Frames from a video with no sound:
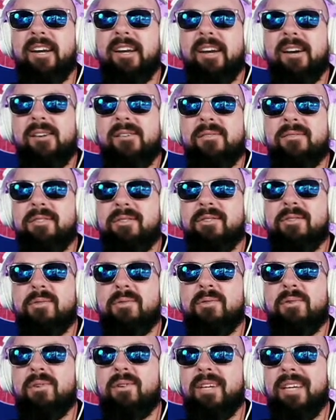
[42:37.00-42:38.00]
There you go. New
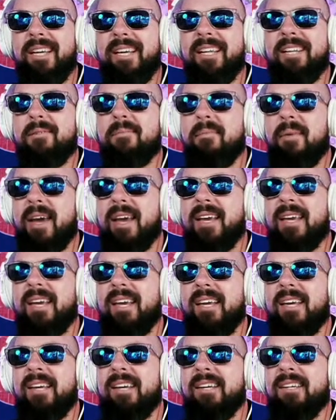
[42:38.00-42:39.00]
tool in the
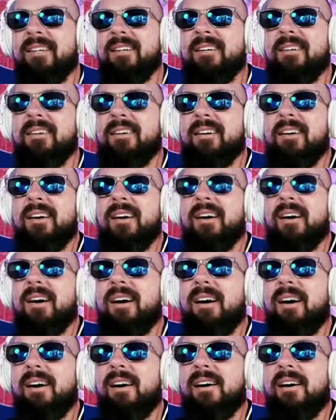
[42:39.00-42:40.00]
making.
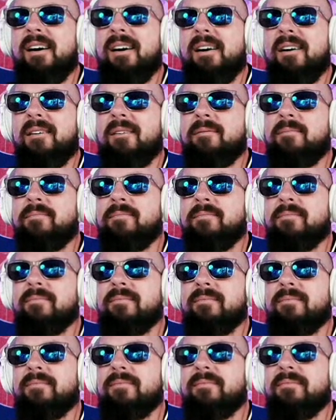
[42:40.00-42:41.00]
Haas,
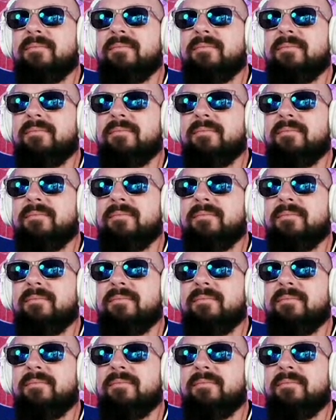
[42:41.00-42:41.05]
